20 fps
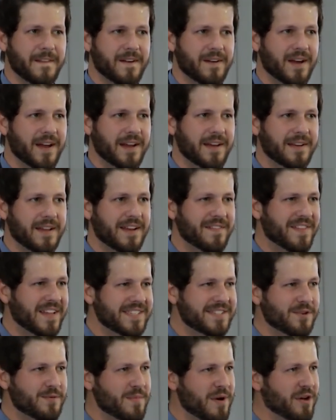all right? If
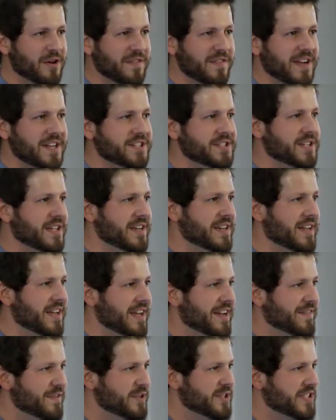that's your motivation
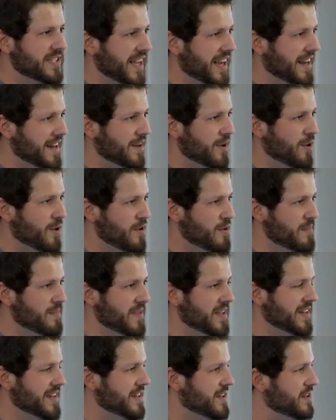for staying home,
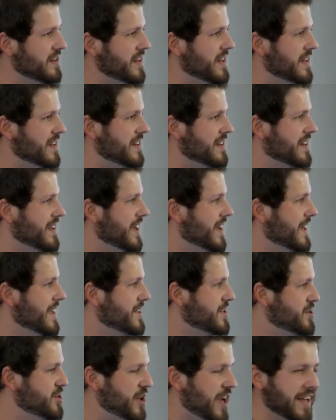then you need to
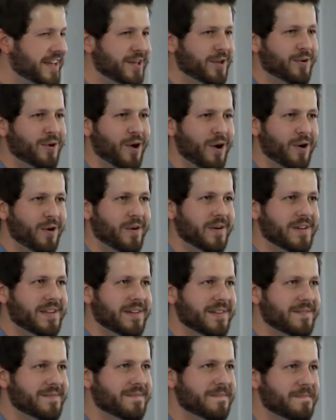check your heart,
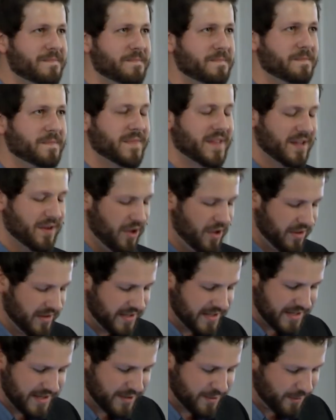call
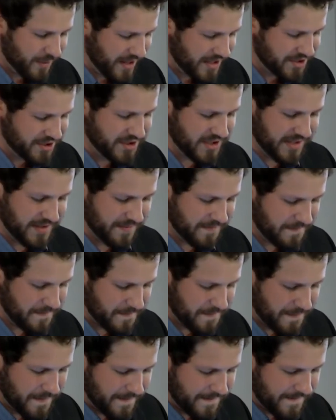it into question,
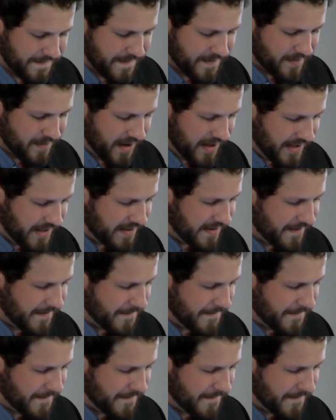right?